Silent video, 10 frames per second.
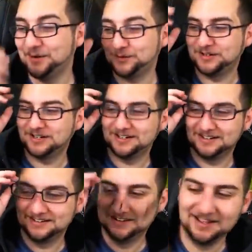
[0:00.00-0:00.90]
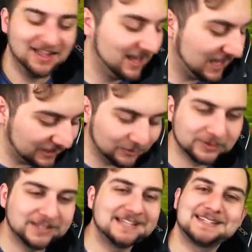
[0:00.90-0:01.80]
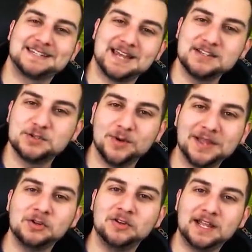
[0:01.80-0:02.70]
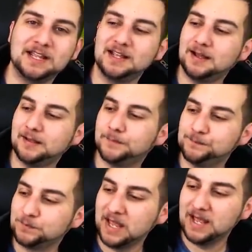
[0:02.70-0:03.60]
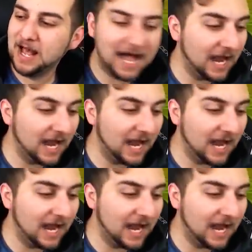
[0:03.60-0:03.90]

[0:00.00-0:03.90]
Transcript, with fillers: I don't I don't know what that says. Do I look like um a